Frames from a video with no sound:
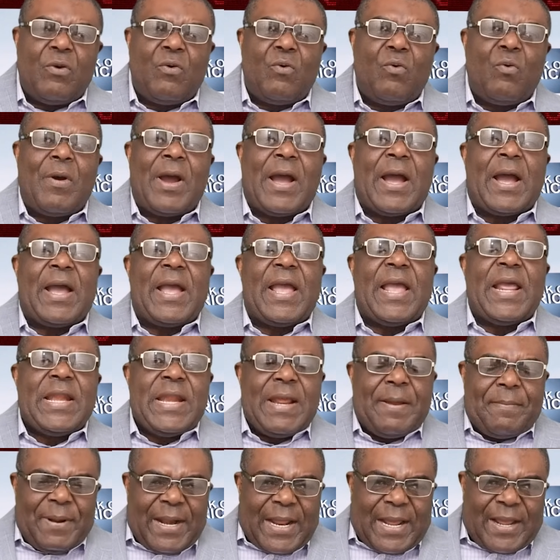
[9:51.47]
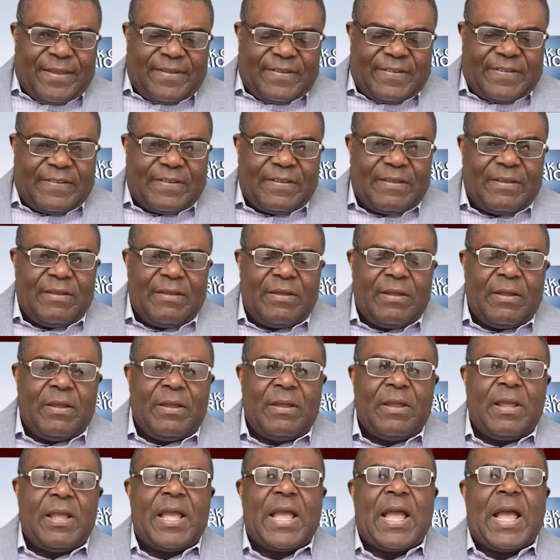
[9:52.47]
who are enablers,
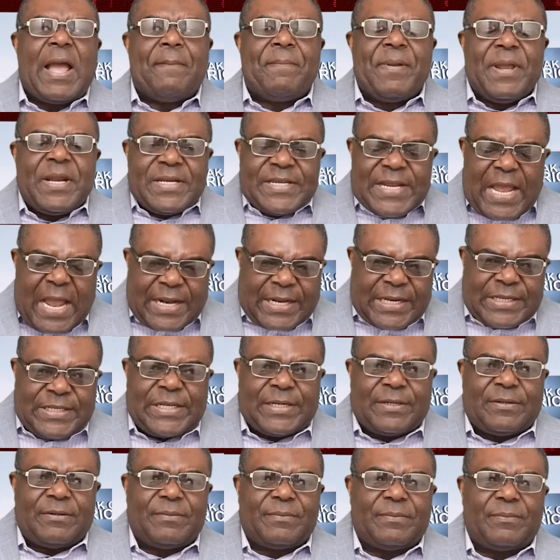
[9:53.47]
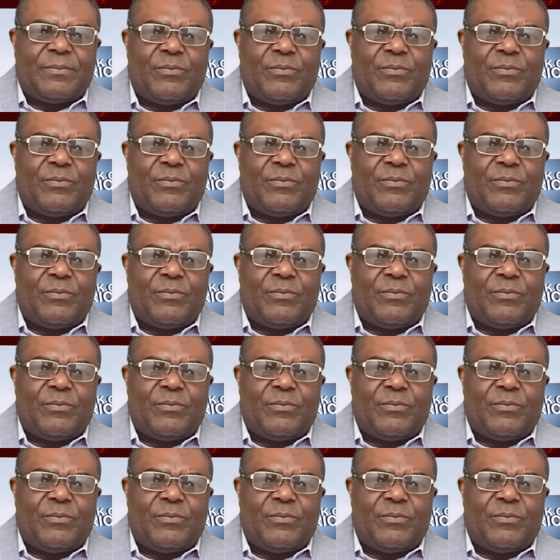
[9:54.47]
are being targeted.